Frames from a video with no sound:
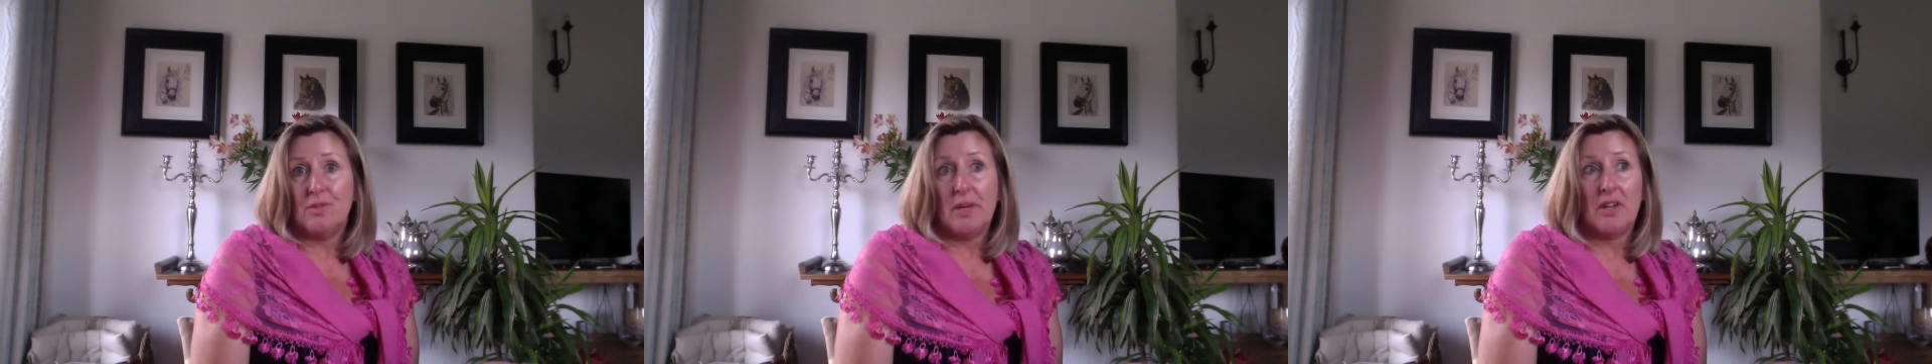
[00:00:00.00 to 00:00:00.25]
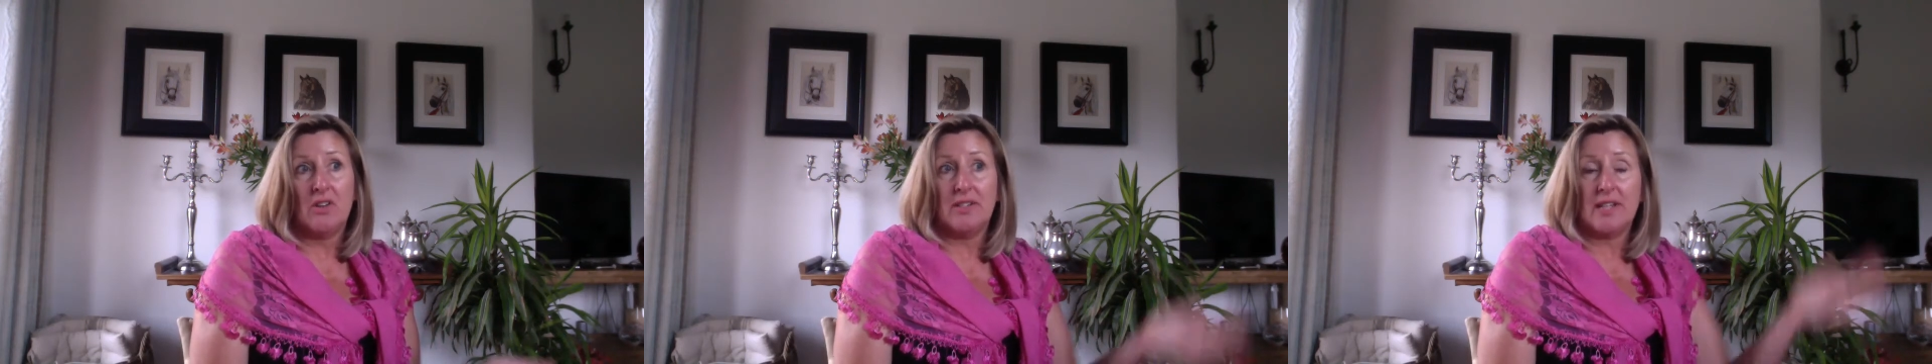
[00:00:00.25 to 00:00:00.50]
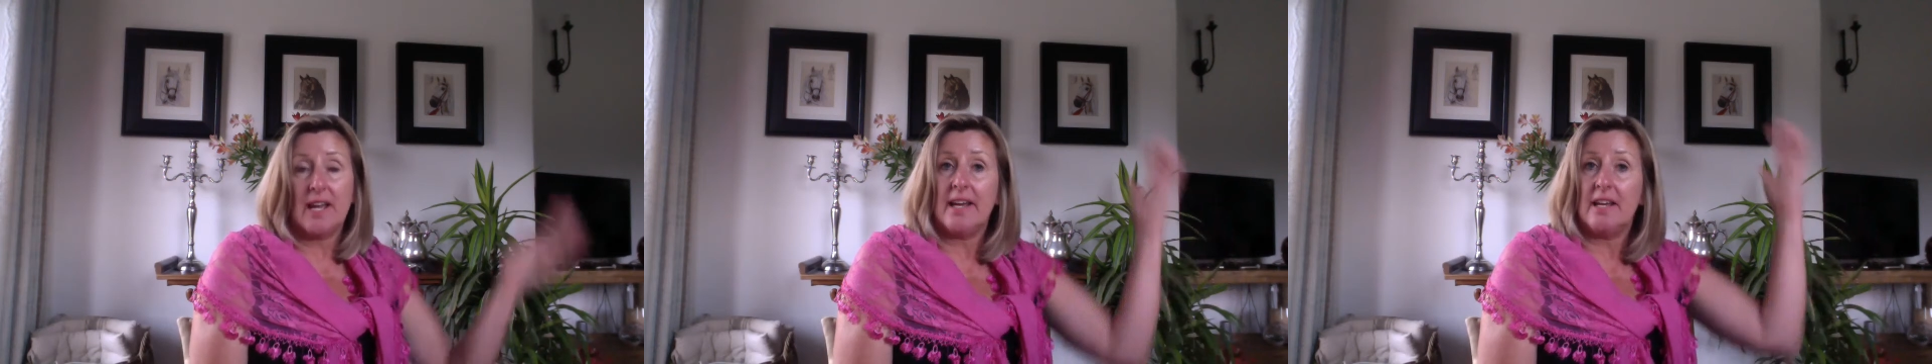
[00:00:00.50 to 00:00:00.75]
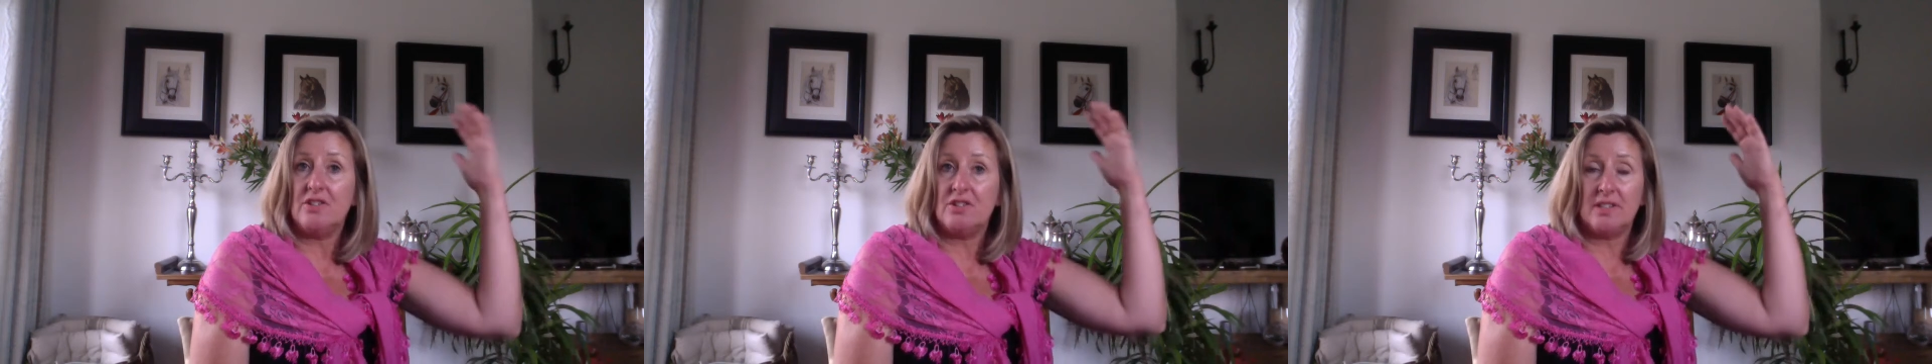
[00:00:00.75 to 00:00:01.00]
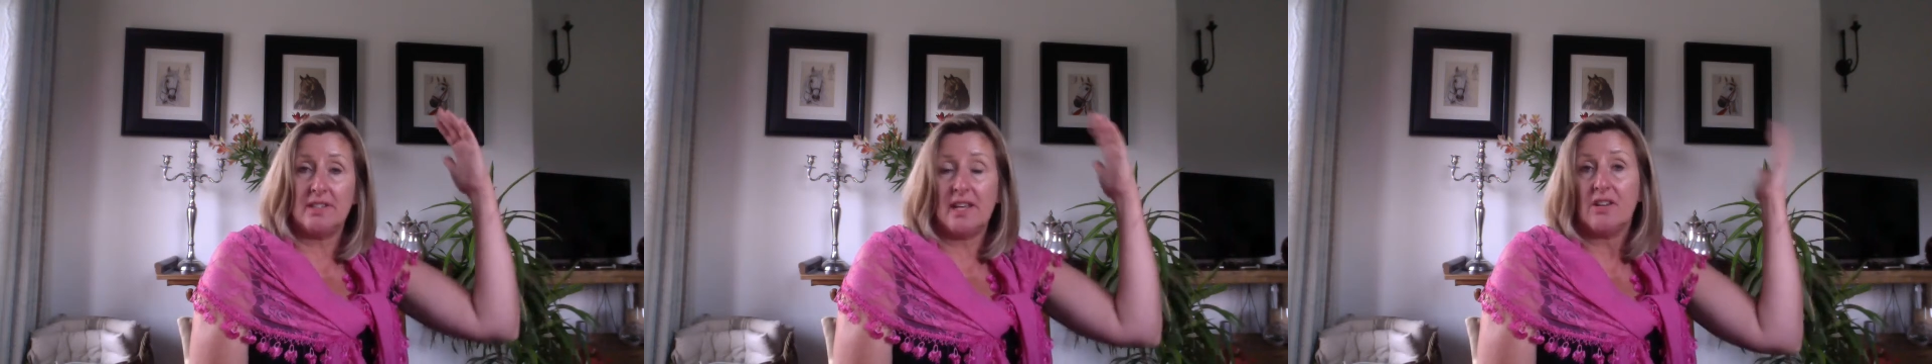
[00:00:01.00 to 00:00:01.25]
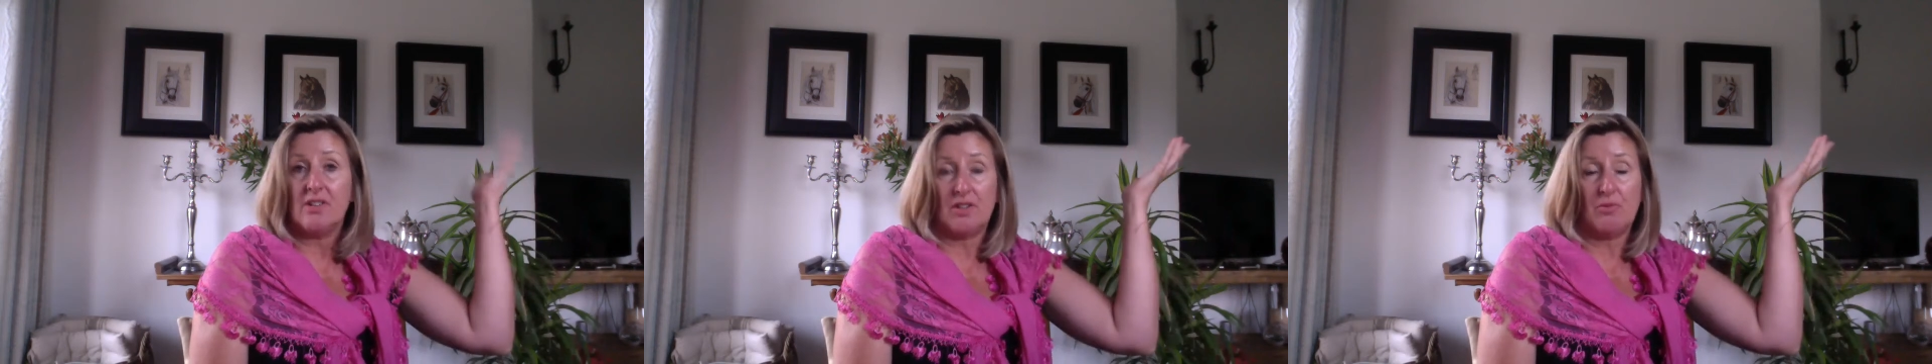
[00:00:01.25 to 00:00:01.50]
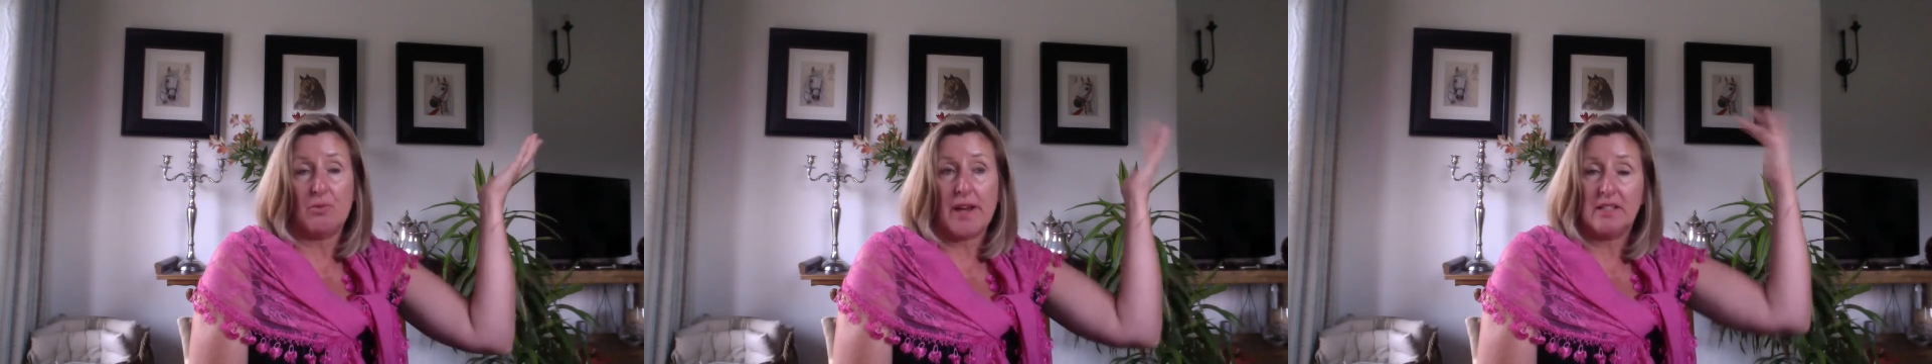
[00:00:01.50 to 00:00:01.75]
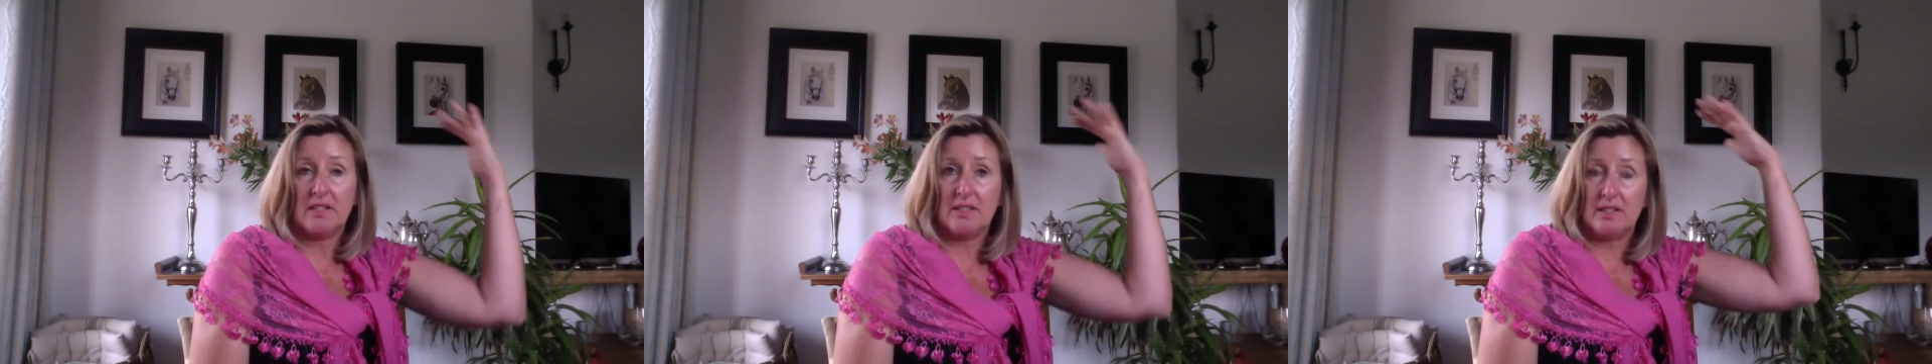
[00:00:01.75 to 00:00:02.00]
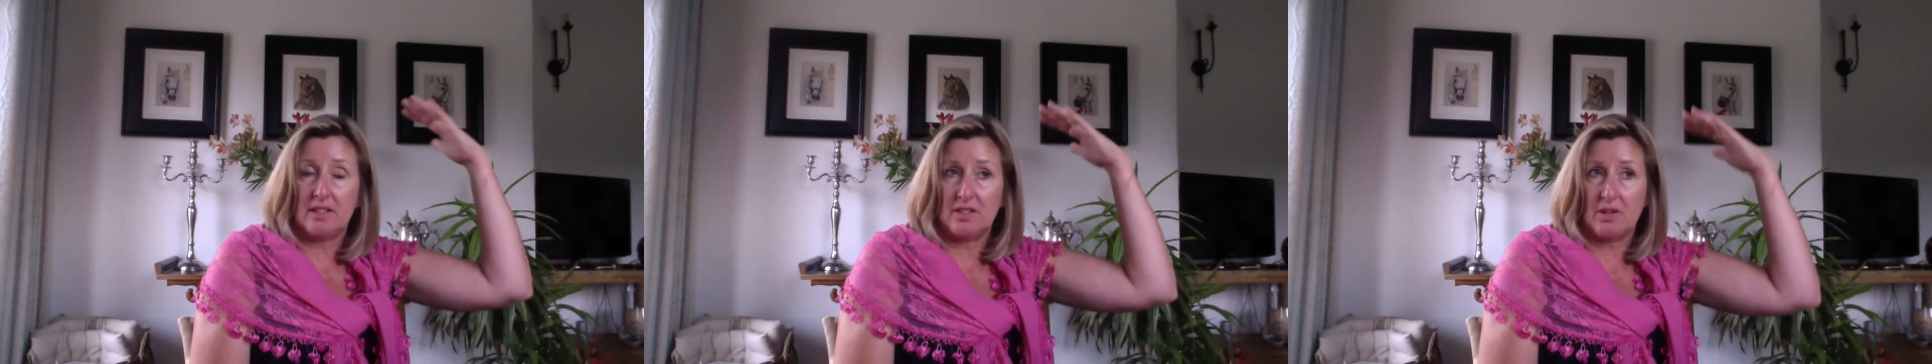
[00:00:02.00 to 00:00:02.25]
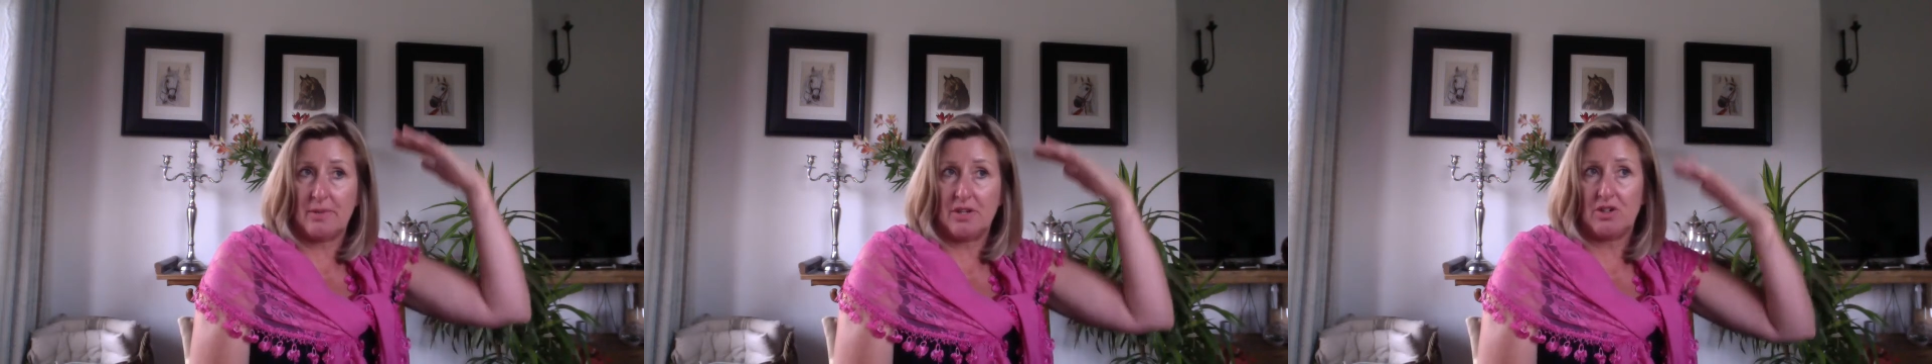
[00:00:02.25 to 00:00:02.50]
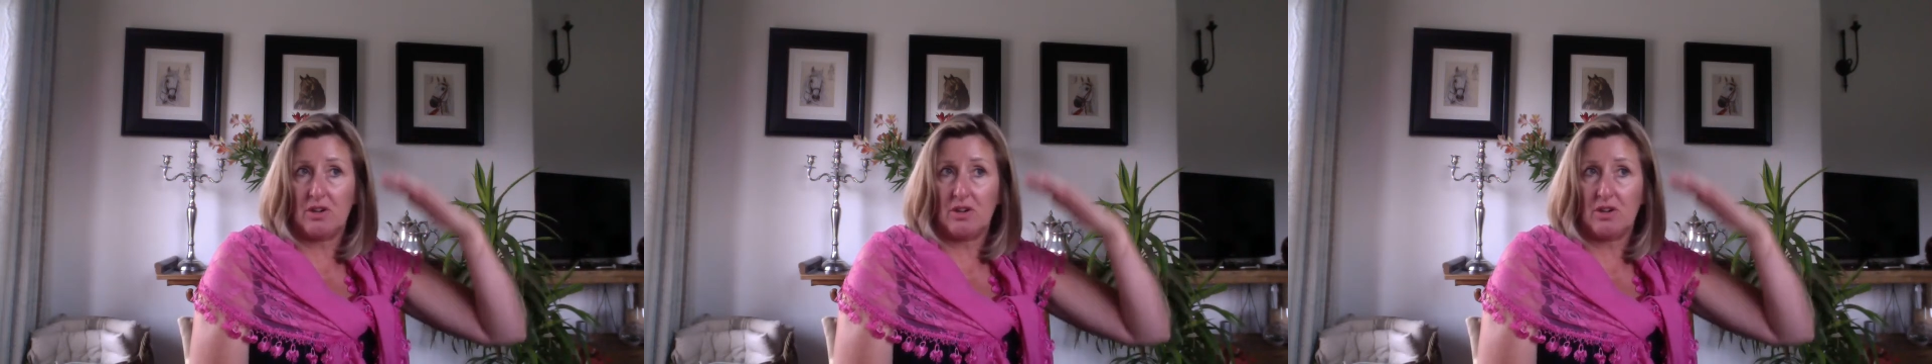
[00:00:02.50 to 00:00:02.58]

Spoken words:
because I can just now, because I've practiced so much,